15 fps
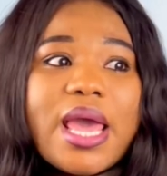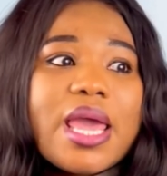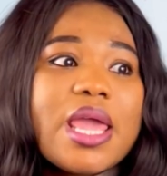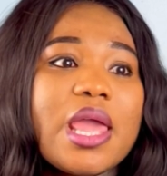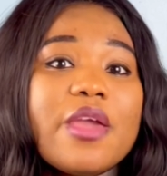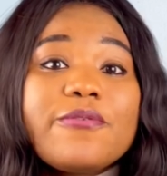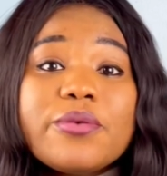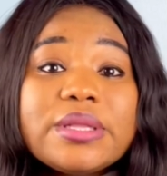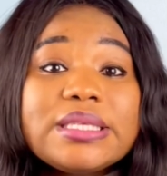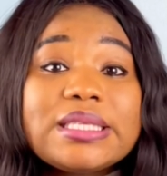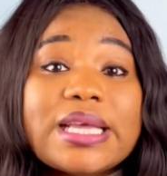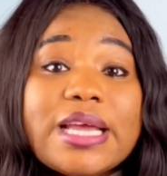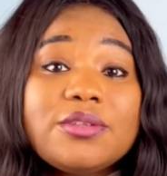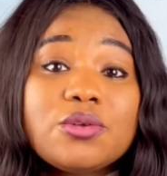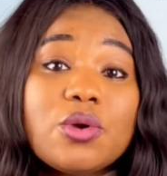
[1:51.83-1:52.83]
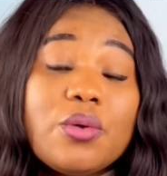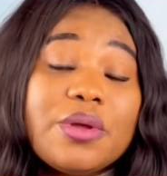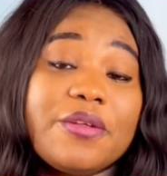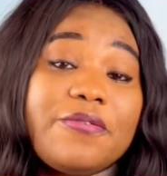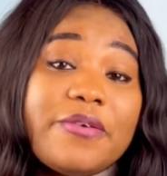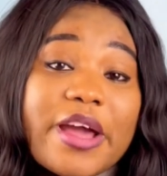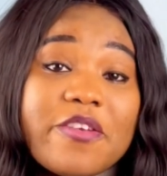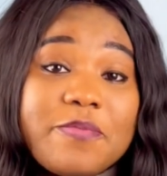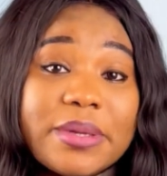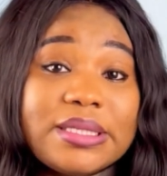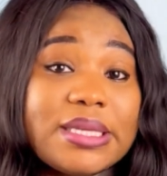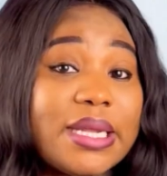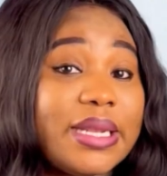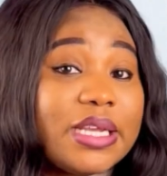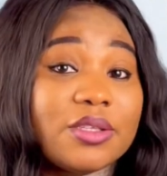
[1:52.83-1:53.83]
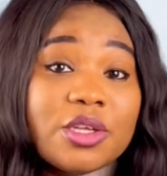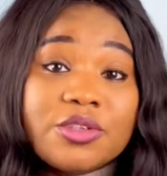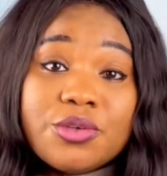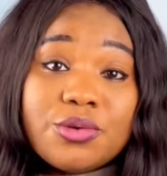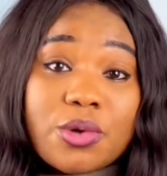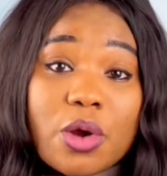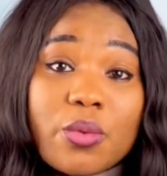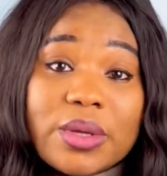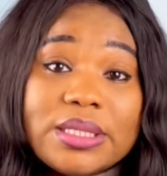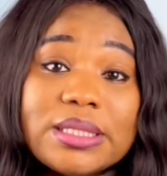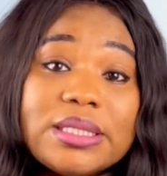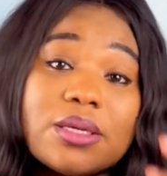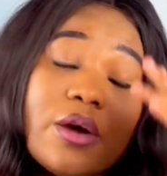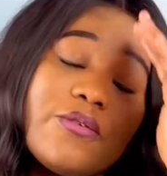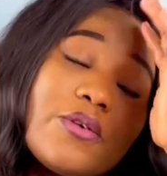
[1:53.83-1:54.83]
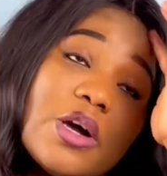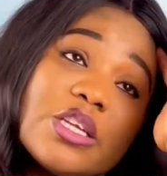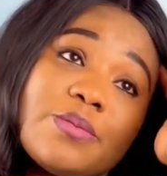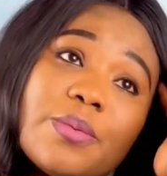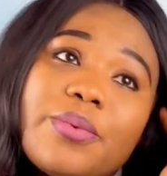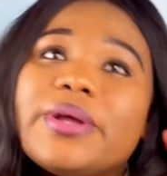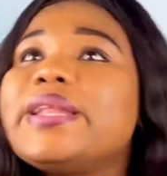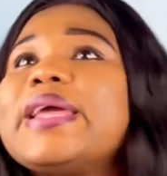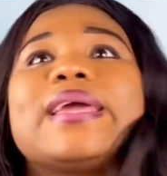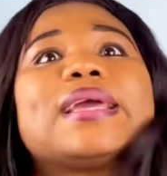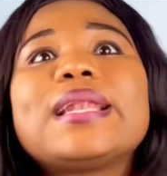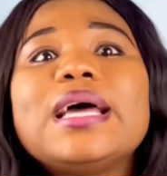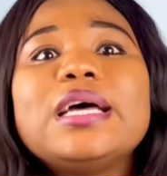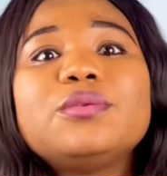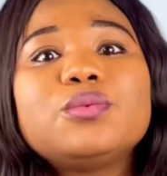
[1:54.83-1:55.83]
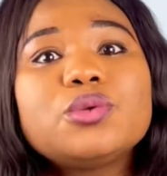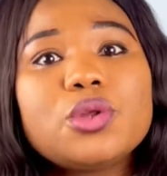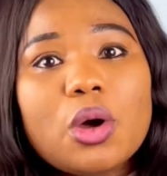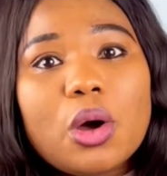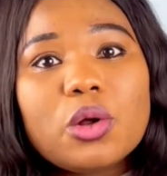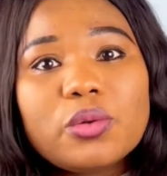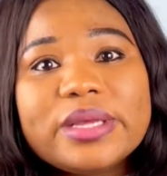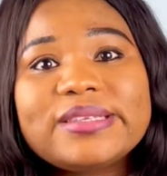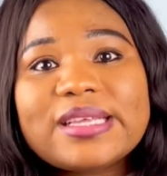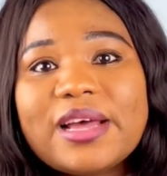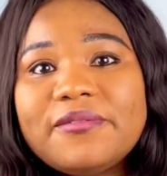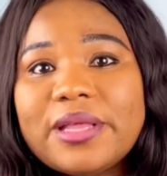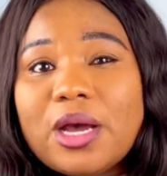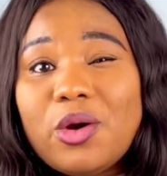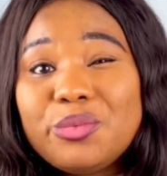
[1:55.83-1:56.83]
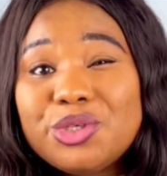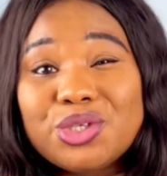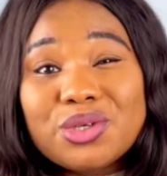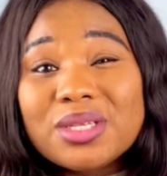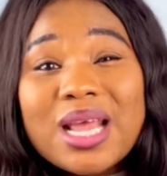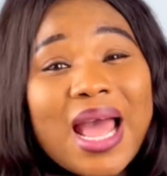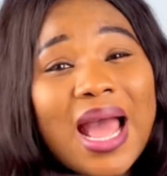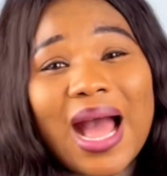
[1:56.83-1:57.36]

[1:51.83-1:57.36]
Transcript: If you decide to go with the 5%, there's nothing wrong with it. Of course, people in England would always have that option.